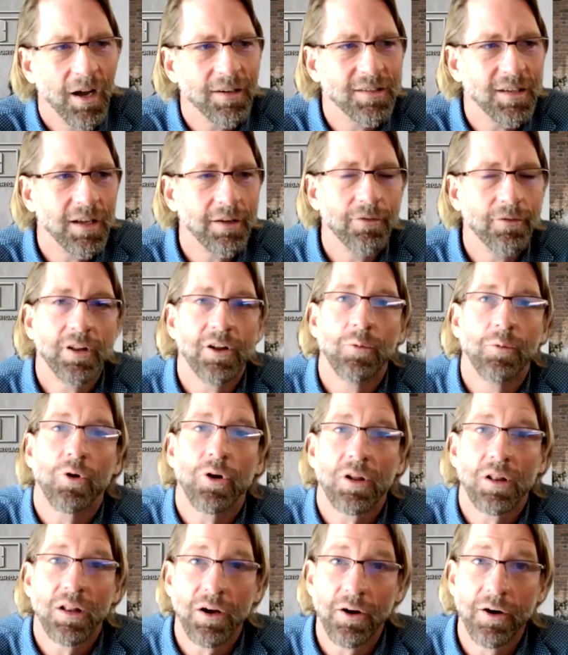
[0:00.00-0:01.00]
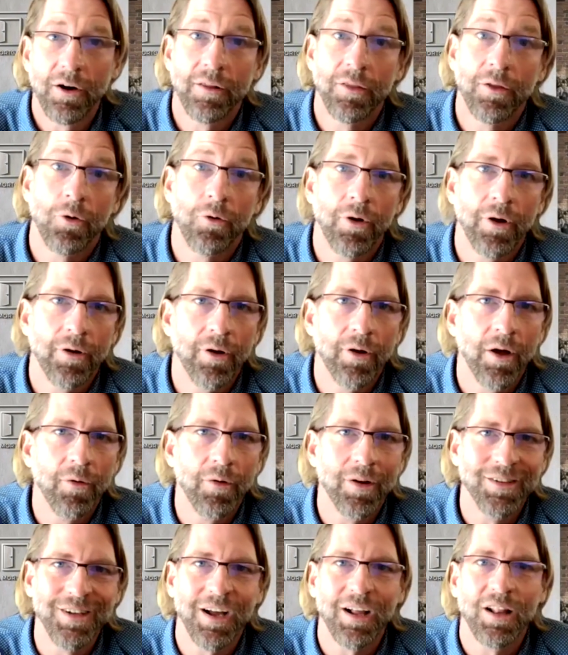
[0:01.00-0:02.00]
To give a little more clarity, though,
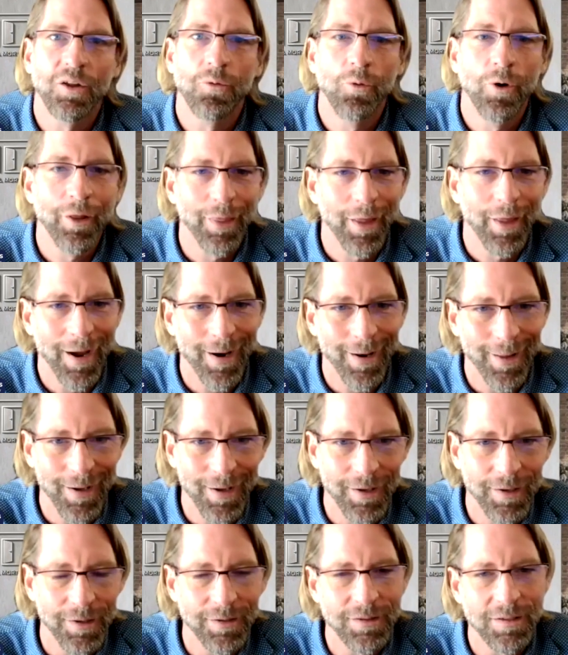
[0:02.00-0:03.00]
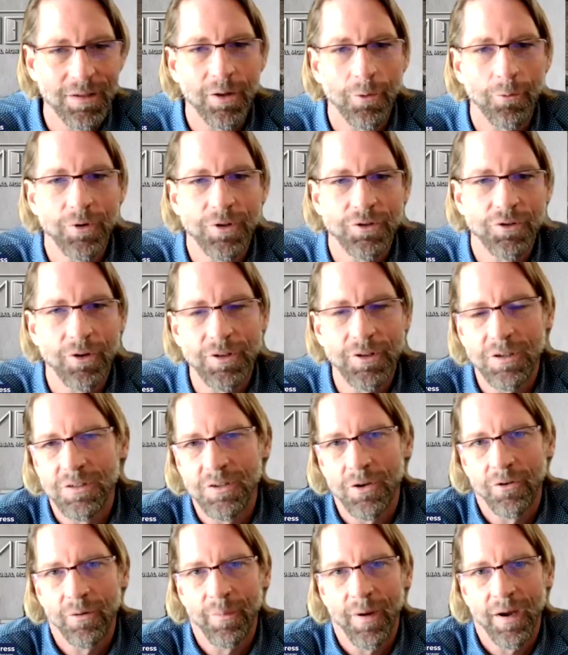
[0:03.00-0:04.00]
on exactly what that is, the restricted
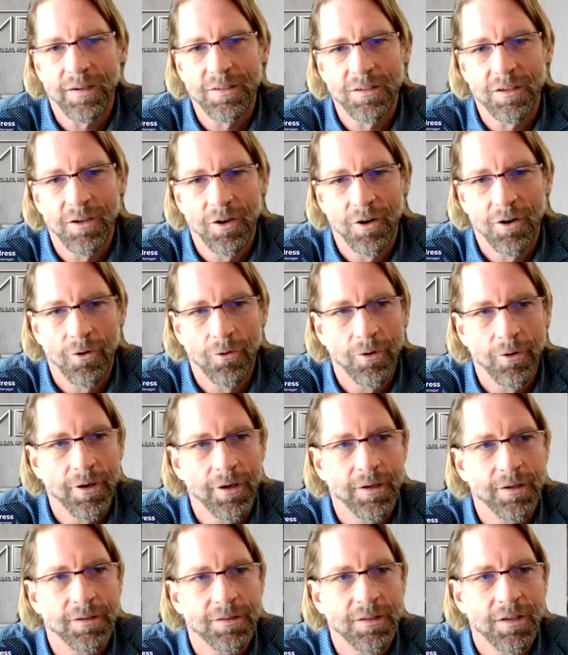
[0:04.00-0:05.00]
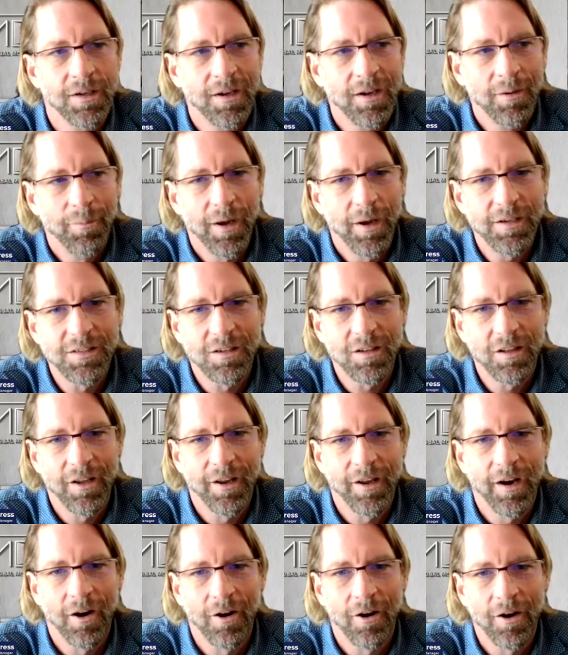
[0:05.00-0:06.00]
zone in Mexico is
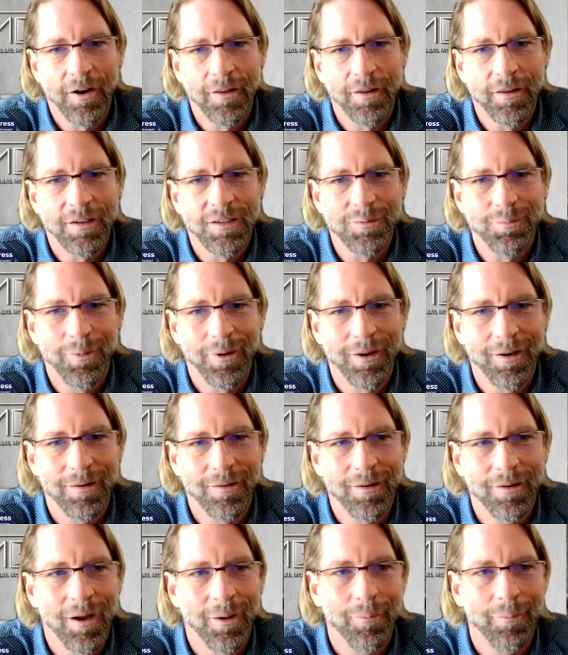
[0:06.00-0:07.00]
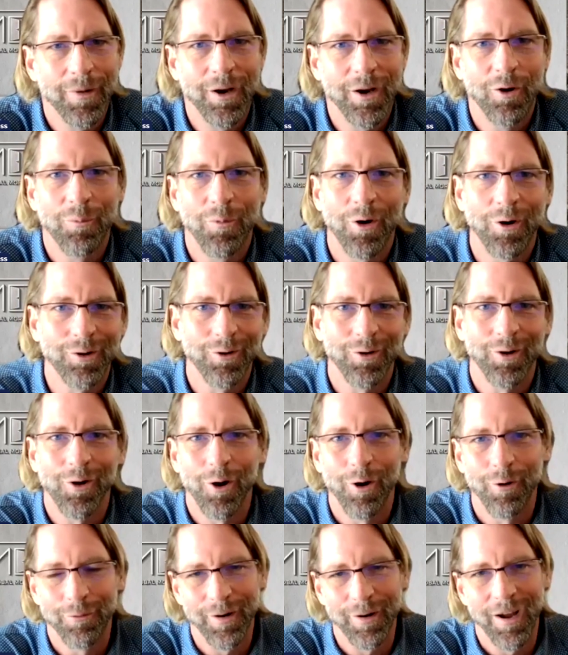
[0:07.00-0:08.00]
basically an area that's been earmarked or
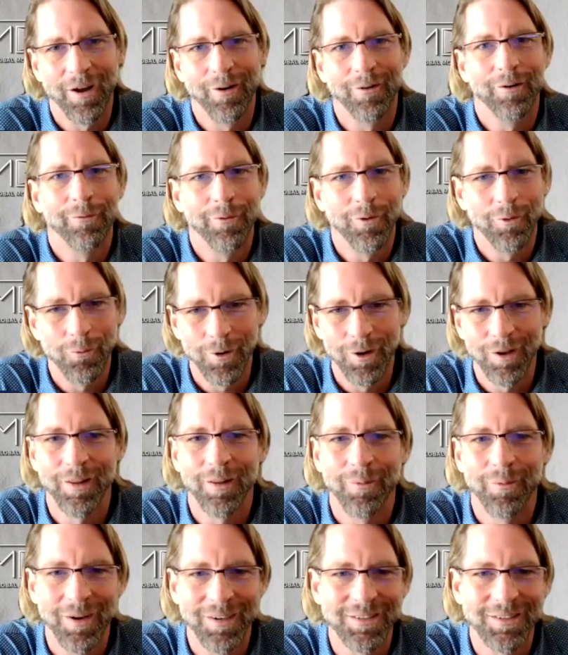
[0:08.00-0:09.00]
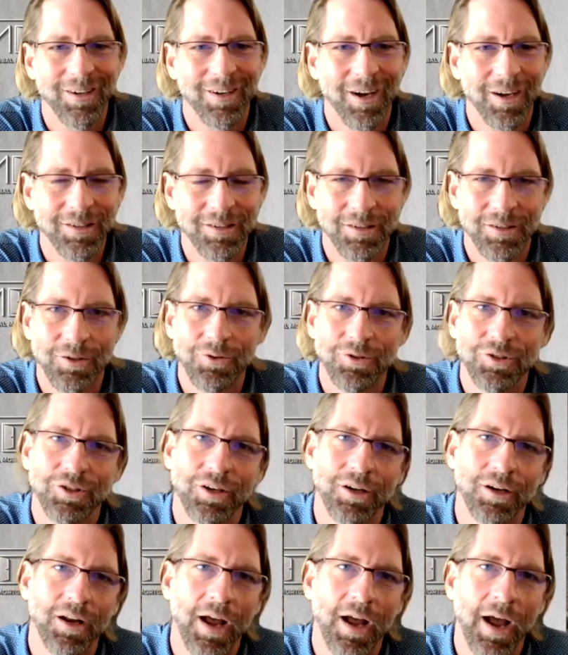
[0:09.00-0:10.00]
carved out, if you will, in the Mexican
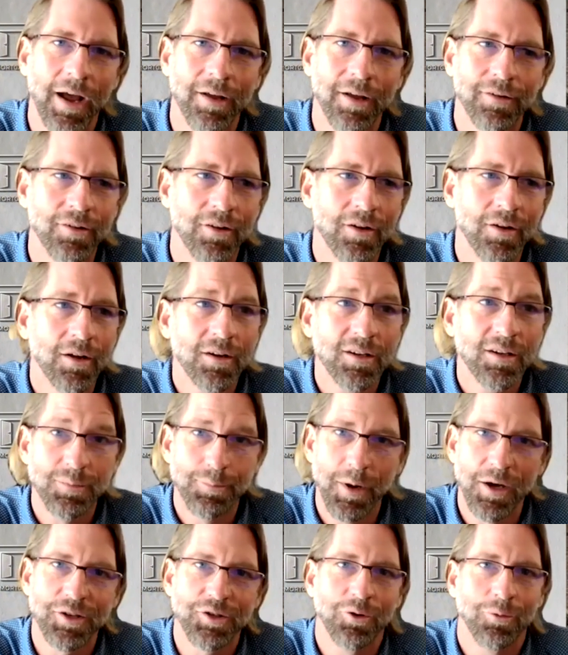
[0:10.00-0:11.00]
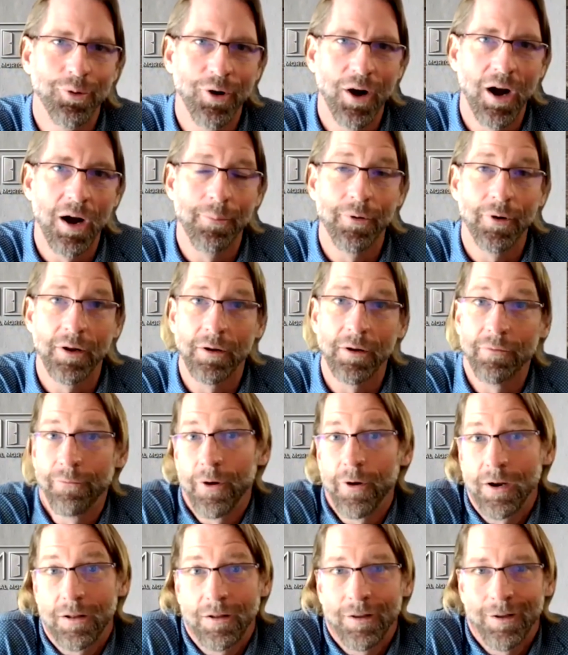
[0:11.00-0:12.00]
Constitution as special property. And
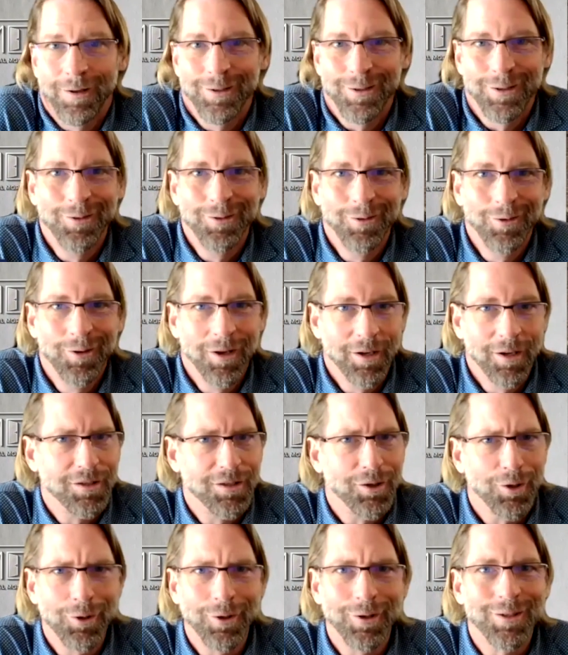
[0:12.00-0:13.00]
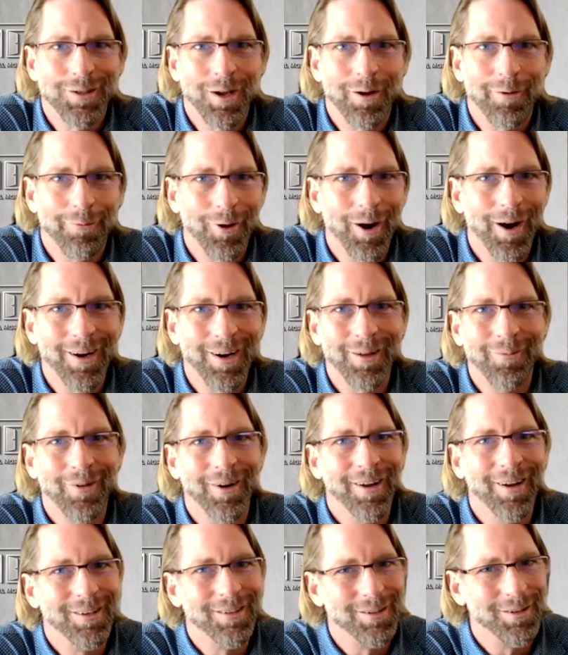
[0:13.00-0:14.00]
frankly, it's it's the good stuff, right? I
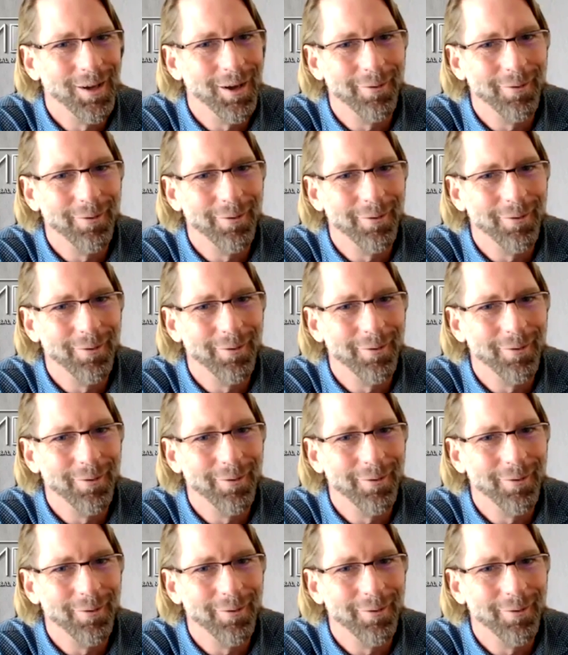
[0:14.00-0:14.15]
mean, it's